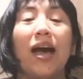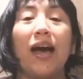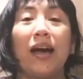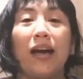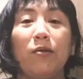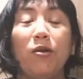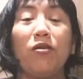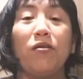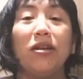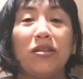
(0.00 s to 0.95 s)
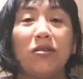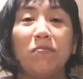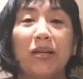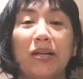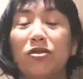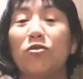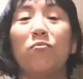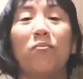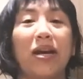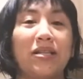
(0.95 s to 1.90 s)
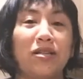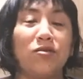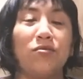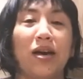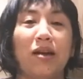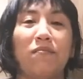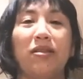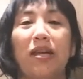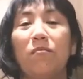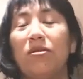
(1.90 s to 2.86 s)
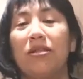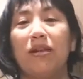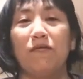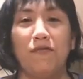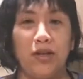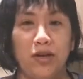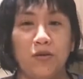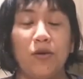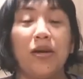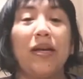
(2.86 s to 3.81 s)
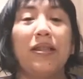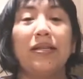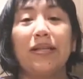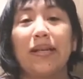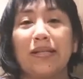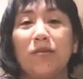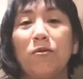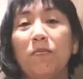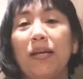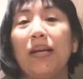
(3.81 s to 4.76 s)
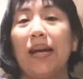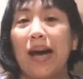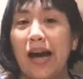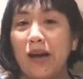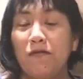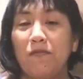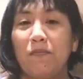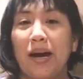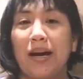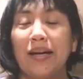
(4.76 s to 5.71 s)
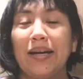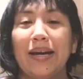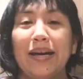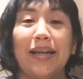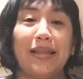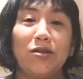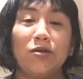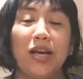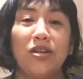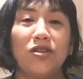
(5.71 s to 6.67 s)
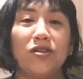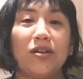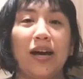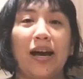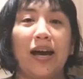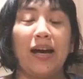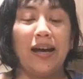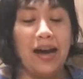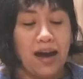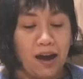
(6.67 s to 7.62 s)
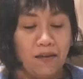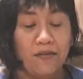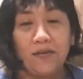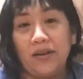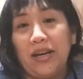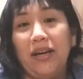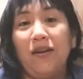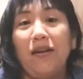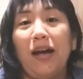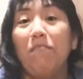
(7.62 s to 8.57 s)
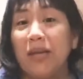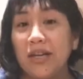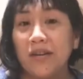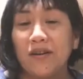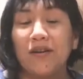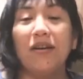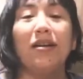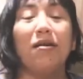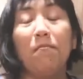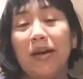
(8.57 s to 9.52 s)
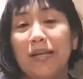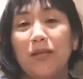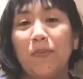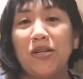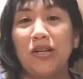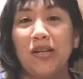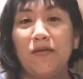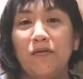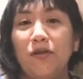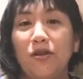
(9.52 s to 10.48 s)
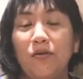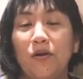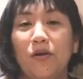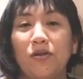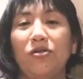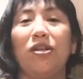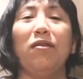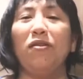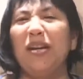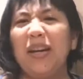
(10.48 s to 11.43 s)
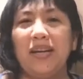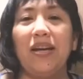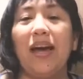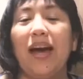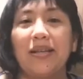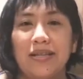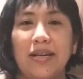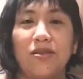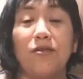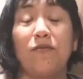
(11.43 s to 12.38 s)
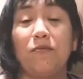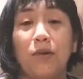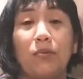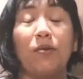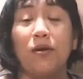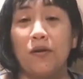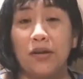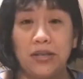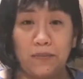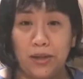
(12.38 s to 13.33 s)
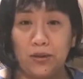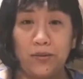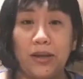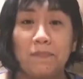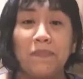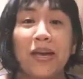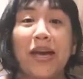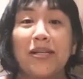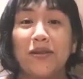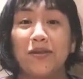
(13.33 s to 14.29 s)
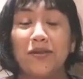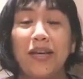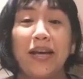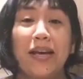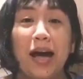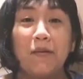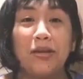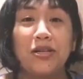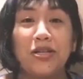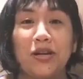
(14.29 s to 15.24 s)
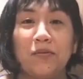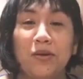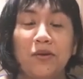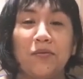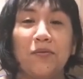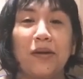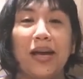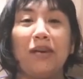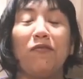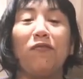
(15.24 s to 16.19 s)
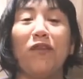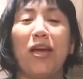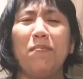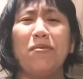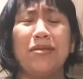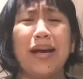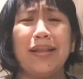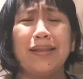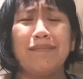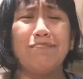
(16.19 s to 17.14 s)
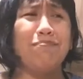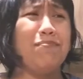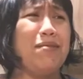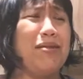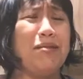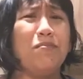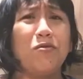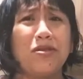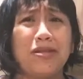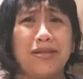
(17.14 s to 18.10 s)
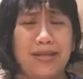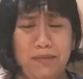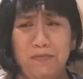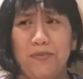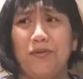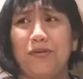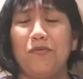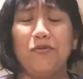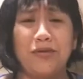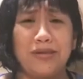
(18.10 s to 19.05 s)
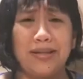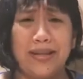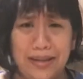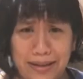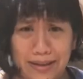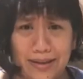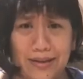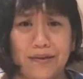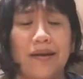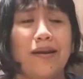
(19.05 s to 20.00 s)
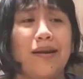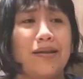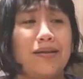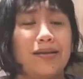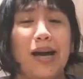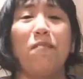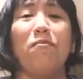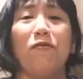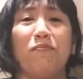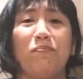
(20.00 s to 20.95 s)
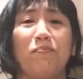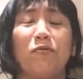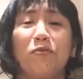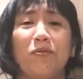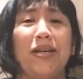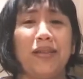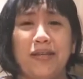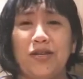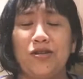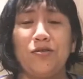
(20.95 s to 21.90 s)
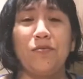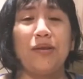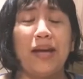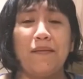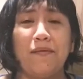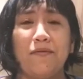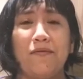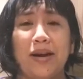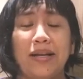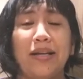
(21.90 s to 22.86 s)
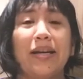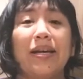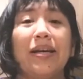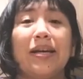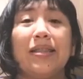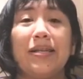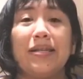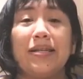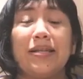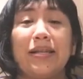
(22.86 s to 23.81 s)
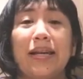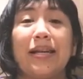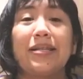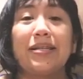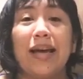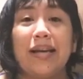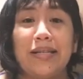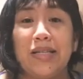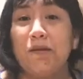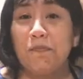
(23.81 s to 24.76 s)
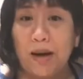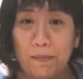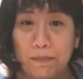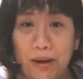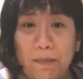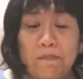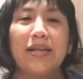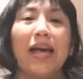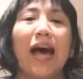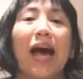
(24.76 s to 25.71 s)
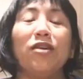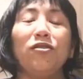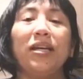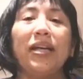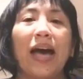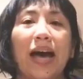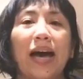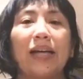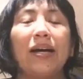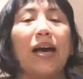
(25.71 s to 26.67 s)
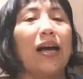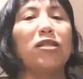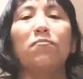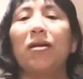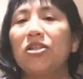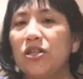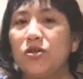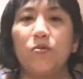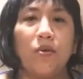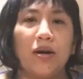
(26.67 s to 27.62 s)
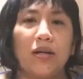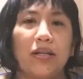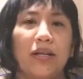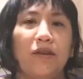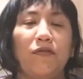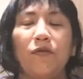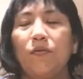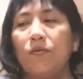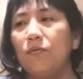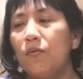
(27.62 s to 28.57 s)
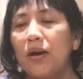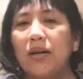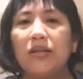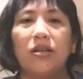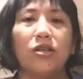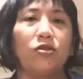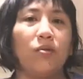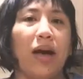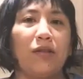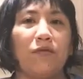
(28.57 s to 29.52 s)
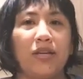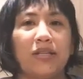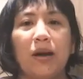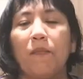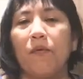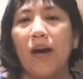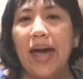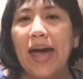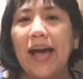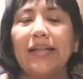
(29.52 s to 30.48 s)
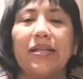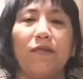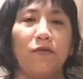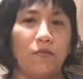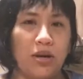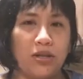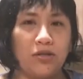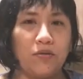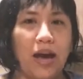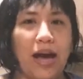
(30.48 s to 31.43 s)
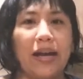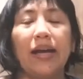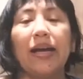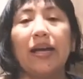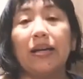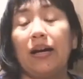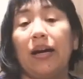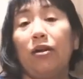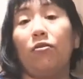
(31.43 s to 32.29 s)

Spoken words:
and we're going to be surprising you every day with something new. These classes will be live, but in this occasion I have here a video made especially for you all to give you an idea, a sense of what we're going to be doing. So today I want to share with you a famous and maybe the most simple, the most easy type of Peruvian dish you will ever find. This is the Salchipapa, and you can add as much as you want. If you want to add, for example, eggs, if you want to add I don't